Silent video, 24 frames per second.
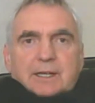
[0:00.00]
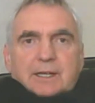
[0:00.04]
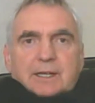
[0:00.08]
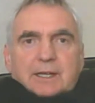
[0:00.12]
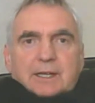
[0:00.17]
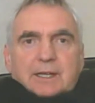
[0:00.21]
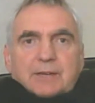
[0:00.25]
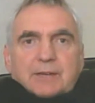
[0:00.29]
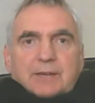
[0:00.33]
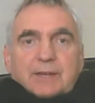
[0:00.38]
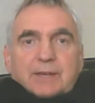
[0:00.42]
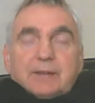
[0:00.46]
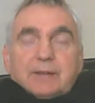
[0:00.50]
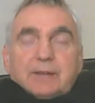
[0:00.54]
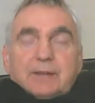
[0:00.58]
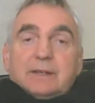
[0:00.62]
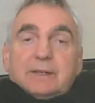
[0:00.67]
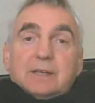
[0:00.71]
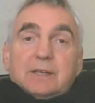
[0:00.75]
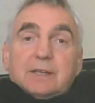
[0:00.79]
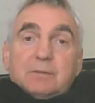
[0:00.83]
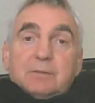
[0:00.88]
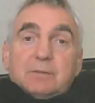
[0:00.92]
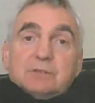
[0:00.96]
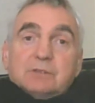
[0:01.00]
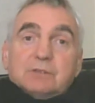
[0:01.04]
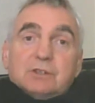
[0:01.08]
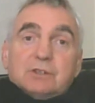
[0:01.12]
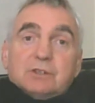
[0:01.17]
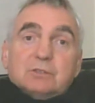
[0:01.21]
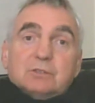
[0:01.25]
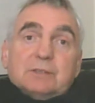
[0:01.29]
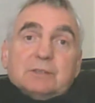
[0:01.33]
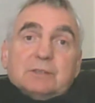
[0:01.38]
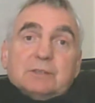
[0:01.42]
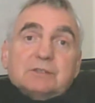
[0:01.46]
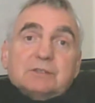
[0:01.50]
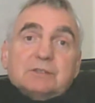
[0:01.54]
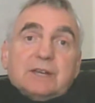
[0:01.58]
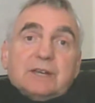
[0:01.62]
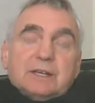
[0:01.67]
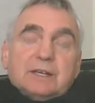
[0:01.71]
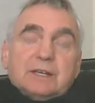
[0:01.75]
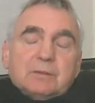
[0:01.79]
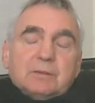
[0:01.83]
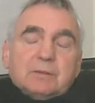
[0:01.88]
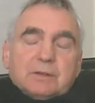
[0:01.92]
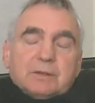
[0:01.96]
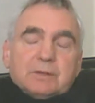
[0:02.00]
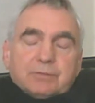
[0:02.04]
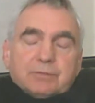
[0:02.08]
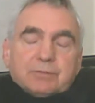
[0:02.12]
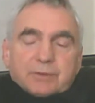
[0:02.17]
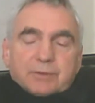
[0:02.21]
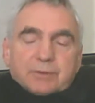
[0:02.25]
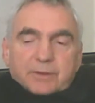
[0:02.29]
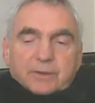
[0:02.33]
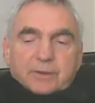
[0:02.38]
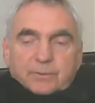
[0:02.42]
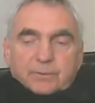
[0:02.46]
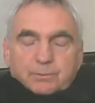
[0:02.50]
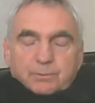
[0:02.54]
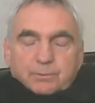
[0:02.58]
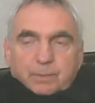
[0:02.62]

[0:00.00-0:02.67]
And then I came across my second wife.